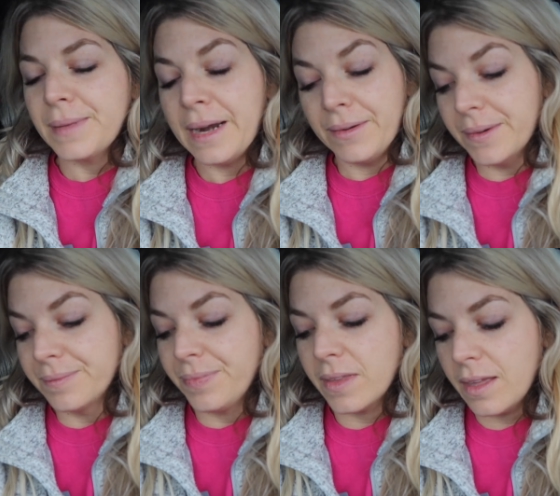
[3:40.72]
I don't know.
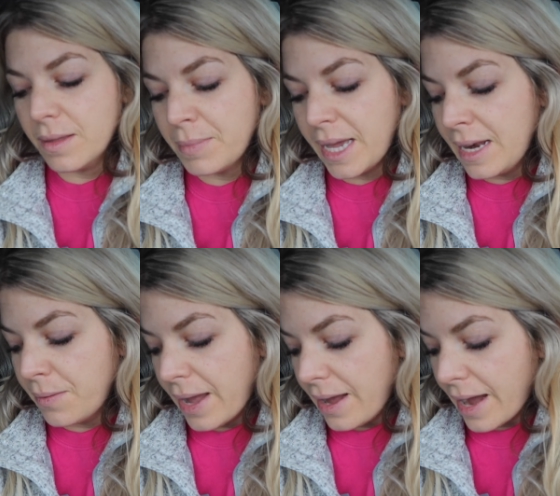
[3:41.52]
But
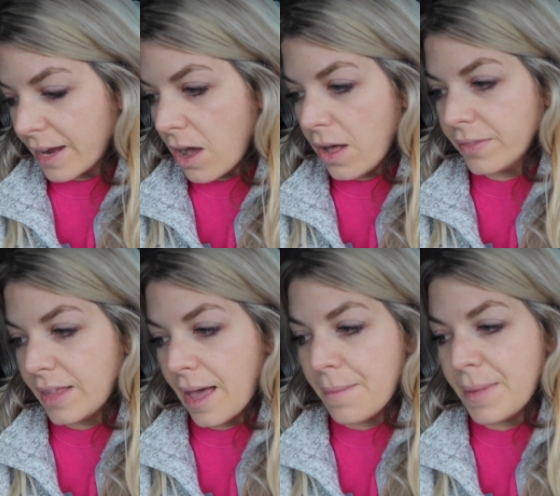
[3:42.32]
anyway, I called
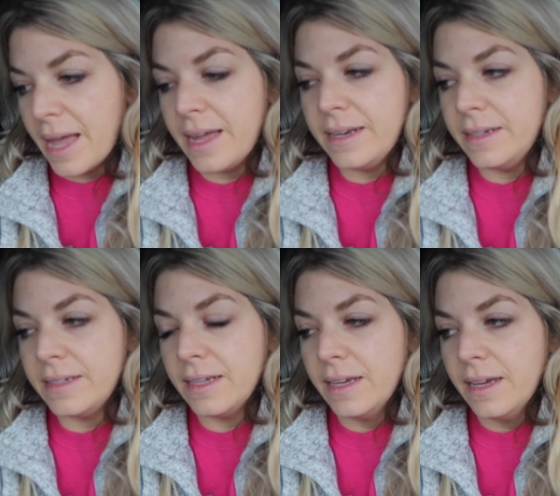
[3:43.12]
them
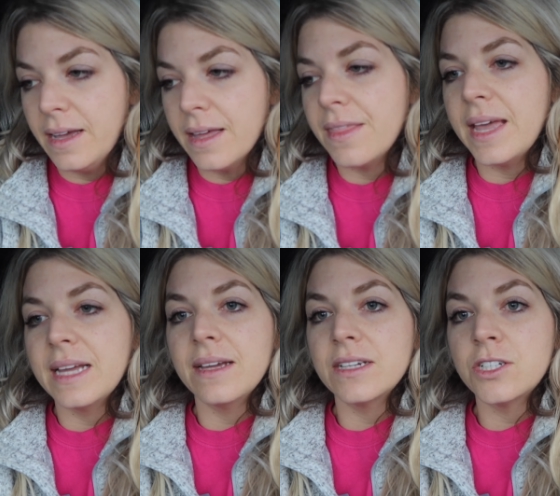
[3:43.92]
and
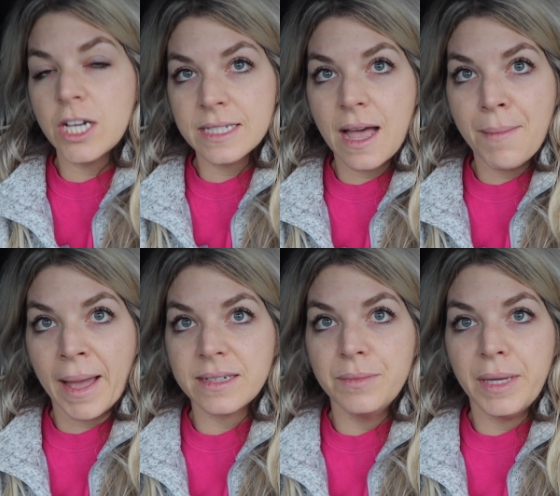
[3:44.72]
they just got
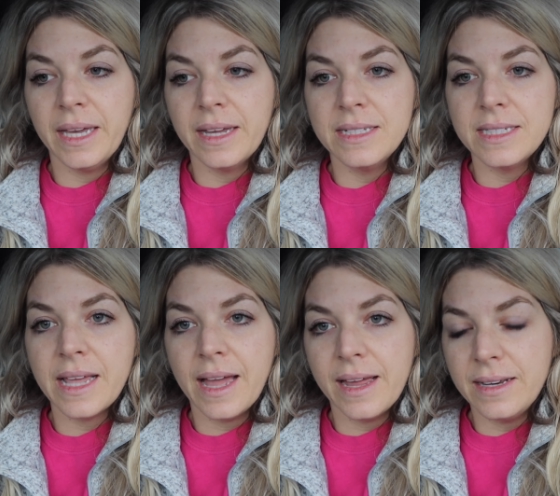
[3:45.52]
back to me and
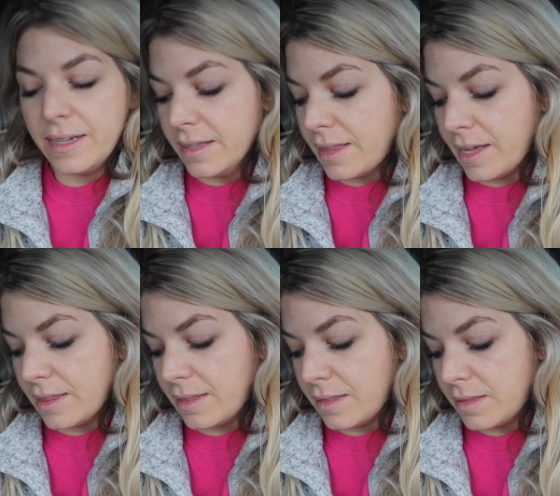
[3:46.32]
said that
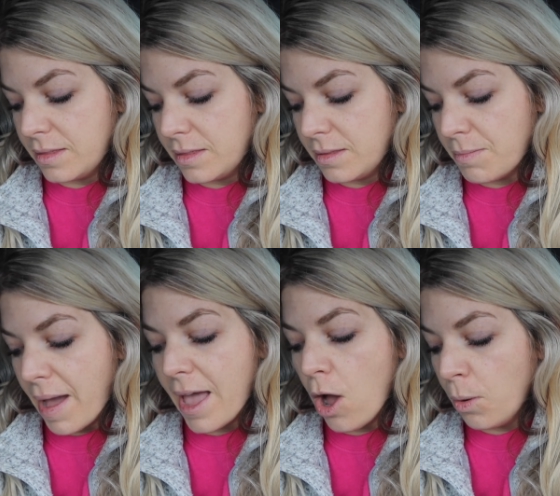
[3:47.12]

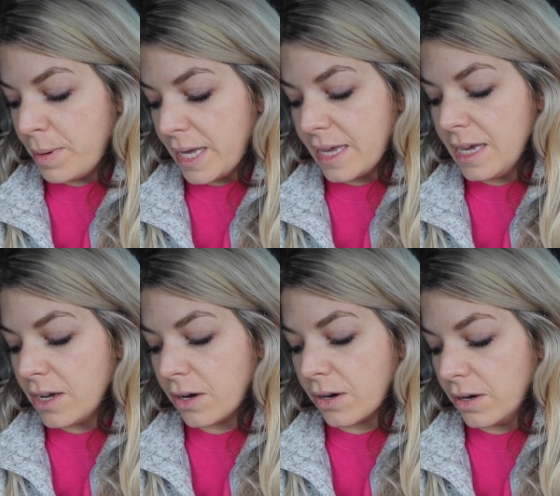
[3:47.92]
my OB
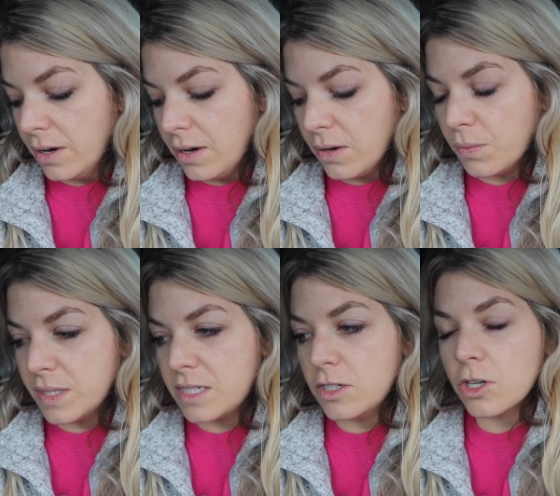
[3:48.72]
here
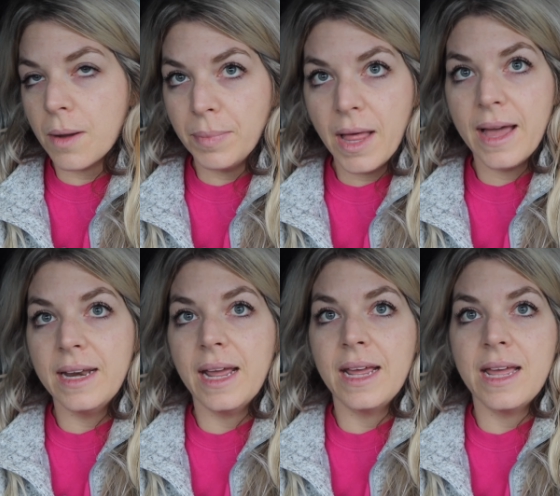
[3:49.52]
wants to draw
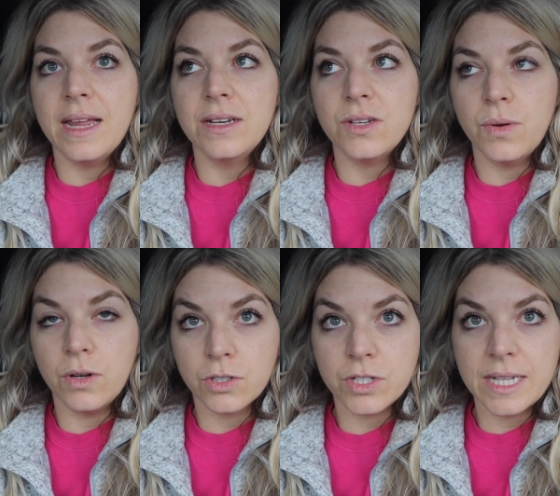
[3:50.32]
blood and do an
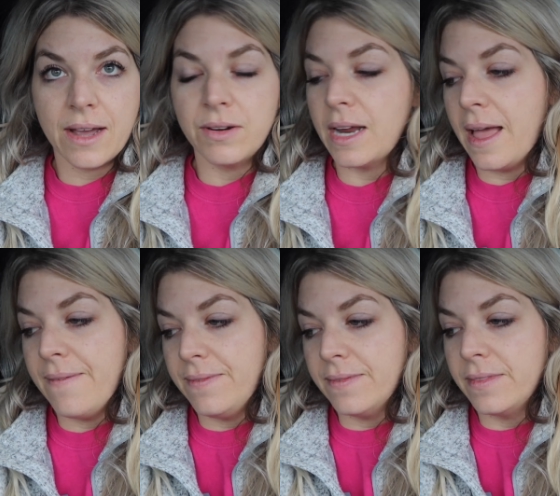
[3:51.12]
ultrasound.
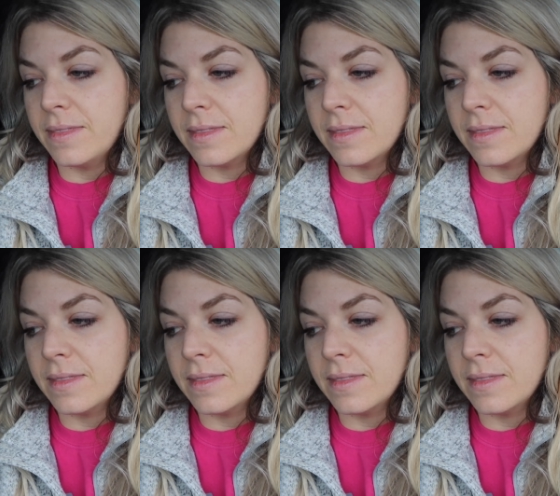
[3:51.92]
And